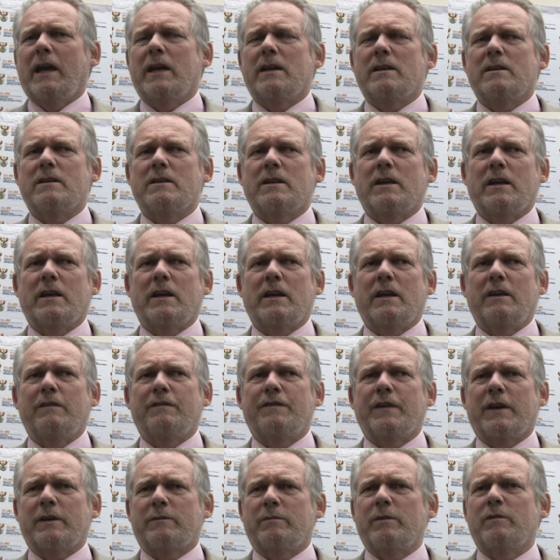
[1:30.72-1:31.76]
and
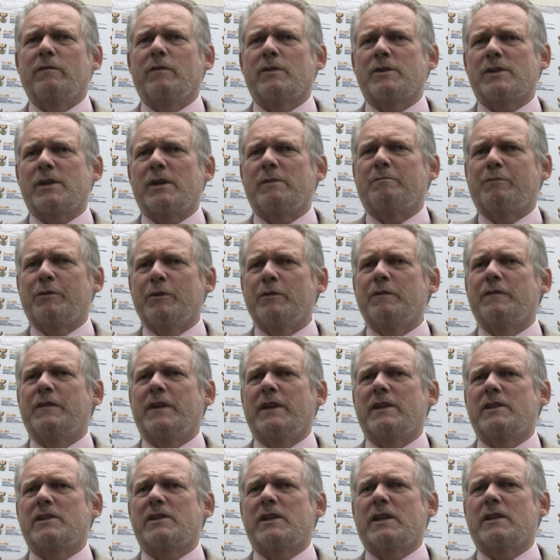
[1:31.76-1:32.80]
in fact we've also improved
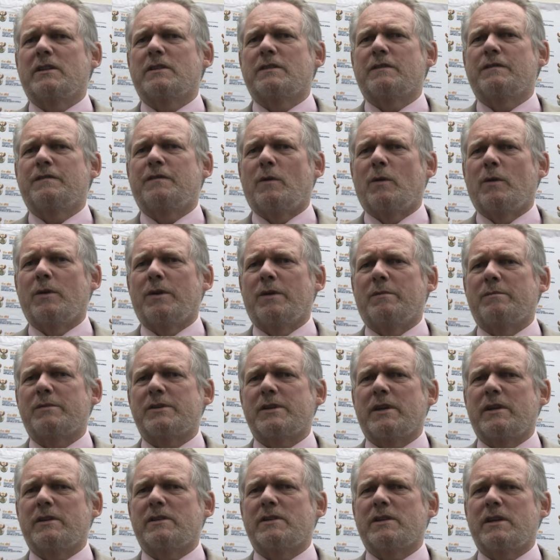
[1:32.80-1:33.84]
the incentive for them.
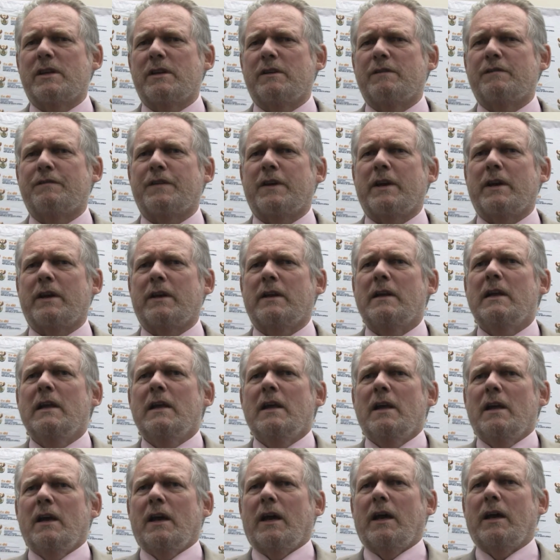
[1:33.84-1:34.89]
So instead of
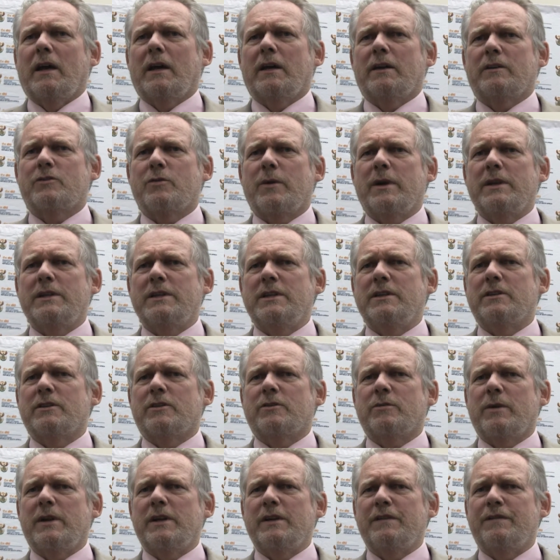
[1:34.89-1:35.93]
20 to
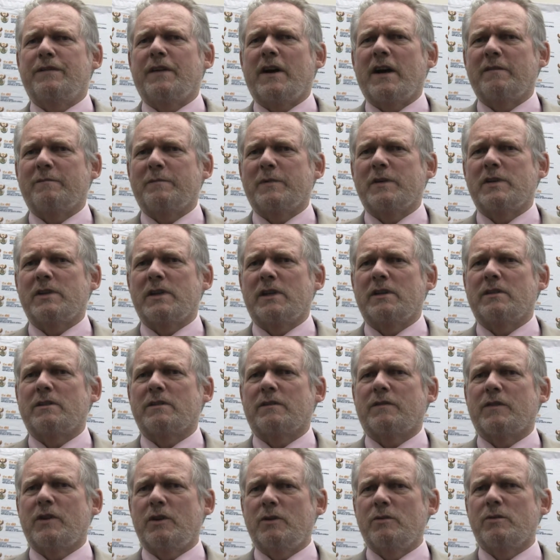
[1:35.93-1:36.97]

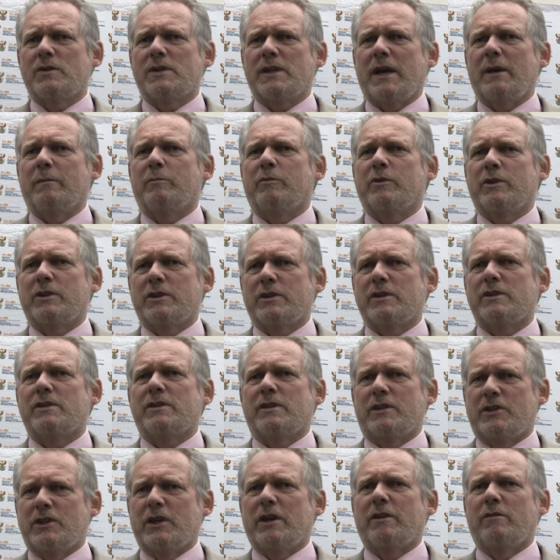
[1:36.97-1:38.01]
25% of QSAPE which is
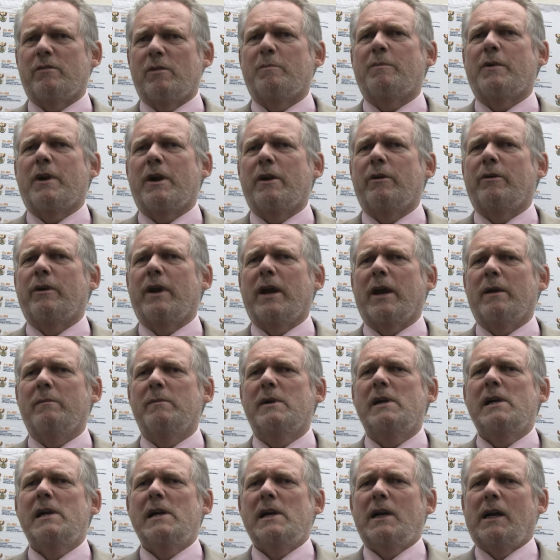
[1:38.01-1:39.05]
the general
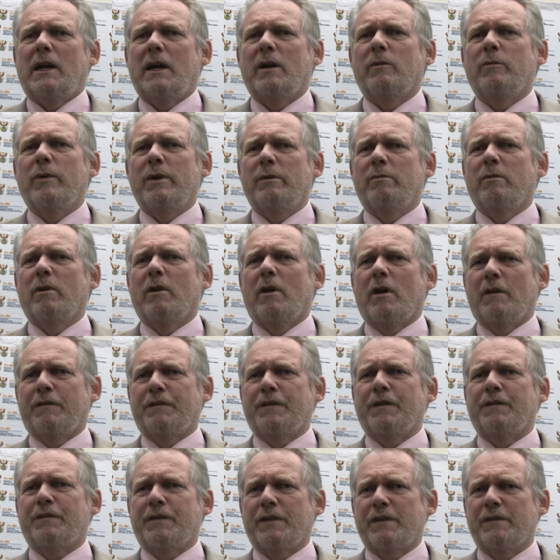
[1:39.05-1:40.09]
program, we will
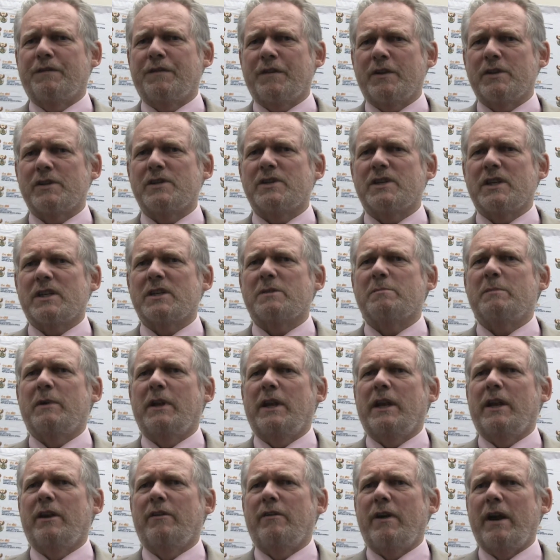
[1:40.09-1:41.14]
offer for the first 6
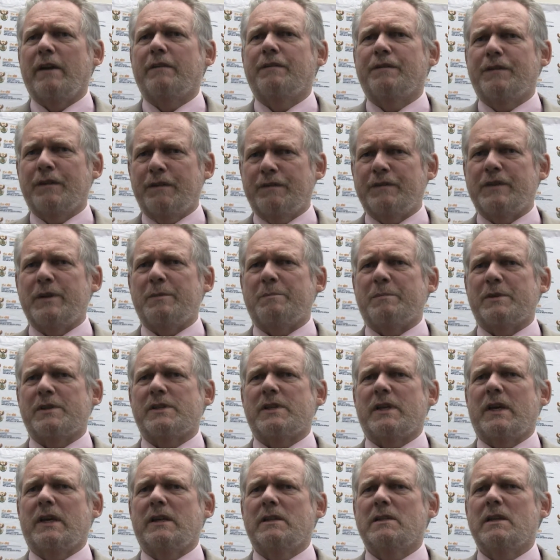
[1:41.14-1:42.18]
million rand
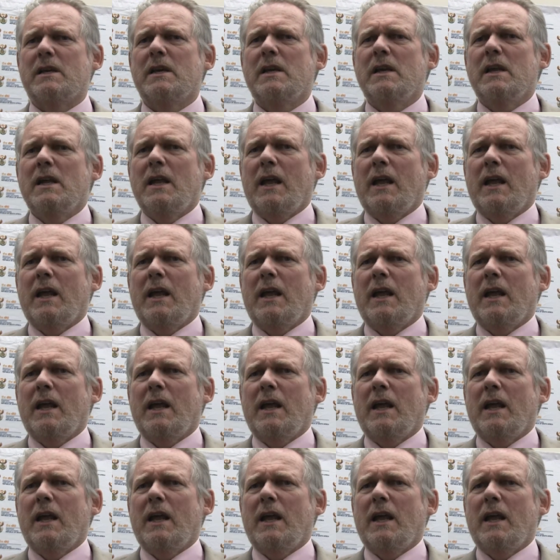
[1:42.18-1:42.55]
50%